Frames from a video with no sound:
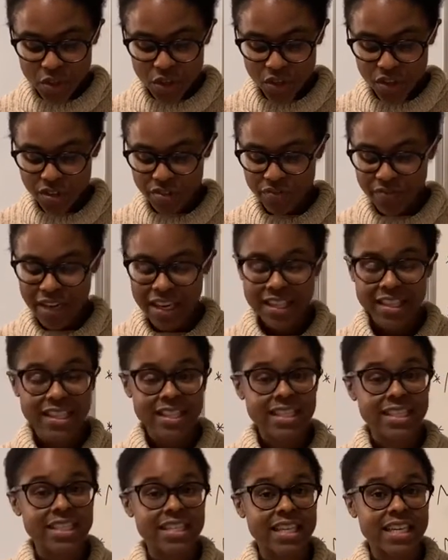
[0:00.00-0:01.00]
You can find
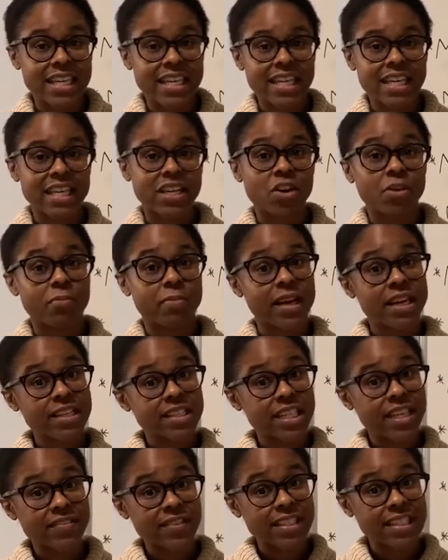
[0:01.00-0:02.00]
this in, on page
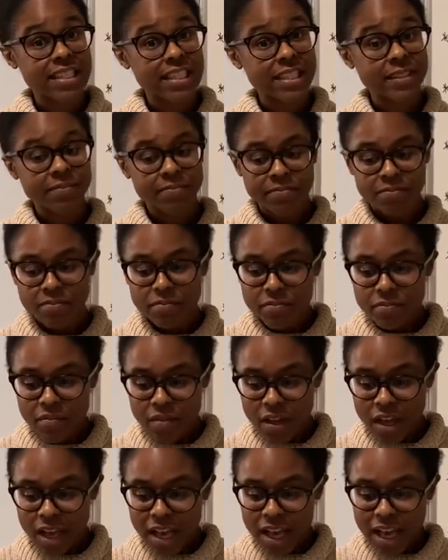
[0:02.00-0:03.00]
17.
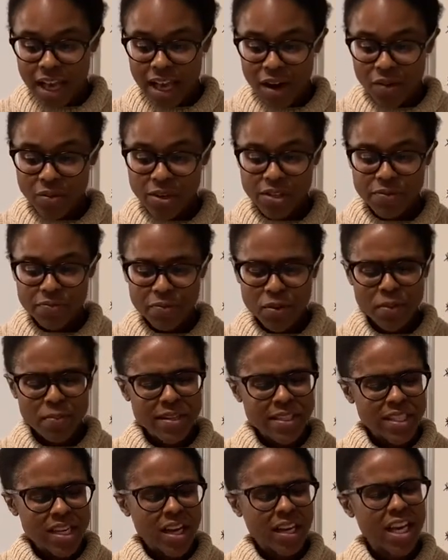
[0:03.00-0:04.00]
We're, we've been talking
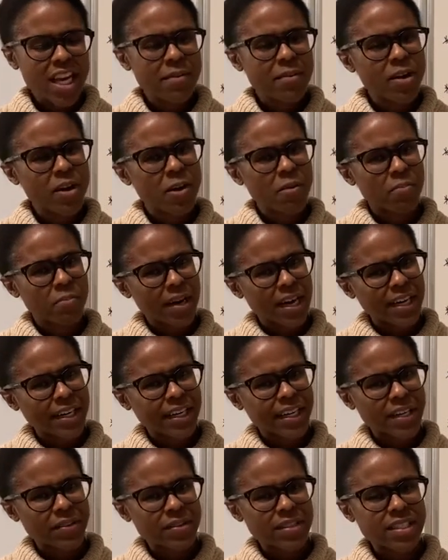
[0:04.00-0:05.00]
about our
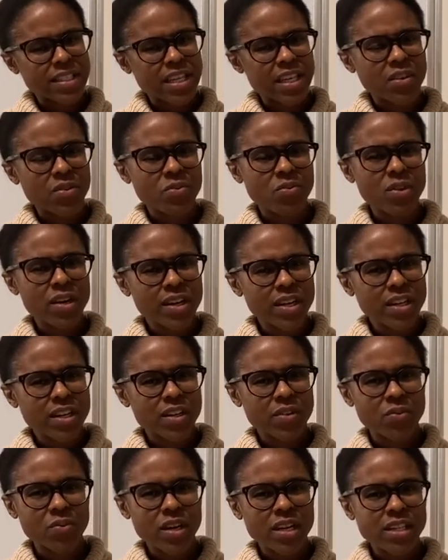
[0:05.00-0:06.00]
body. It was said, what,
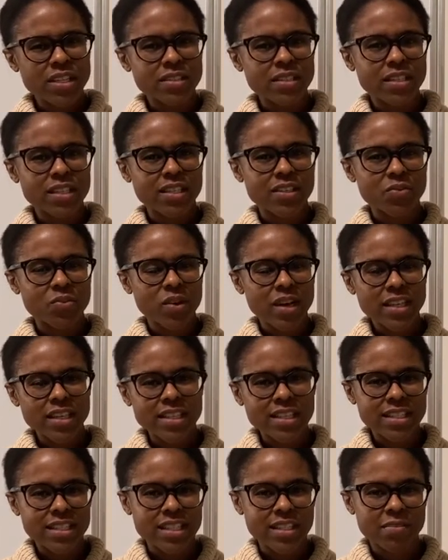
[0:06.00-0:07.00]
what, what
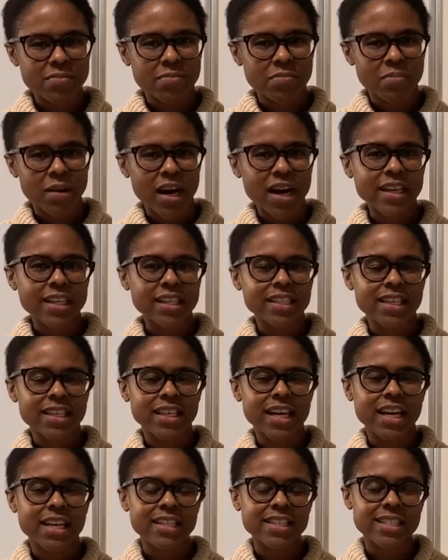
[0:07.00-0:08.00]
is this body that
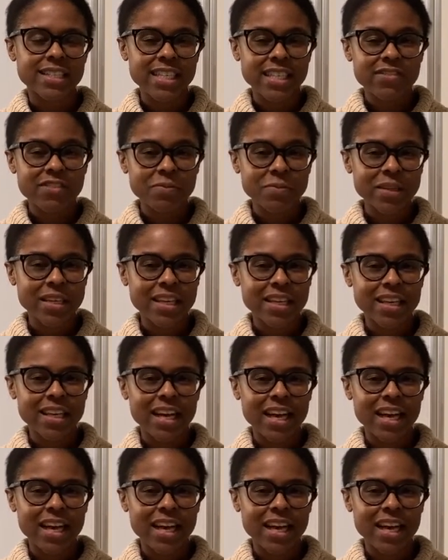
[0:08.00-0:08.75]
God has given me?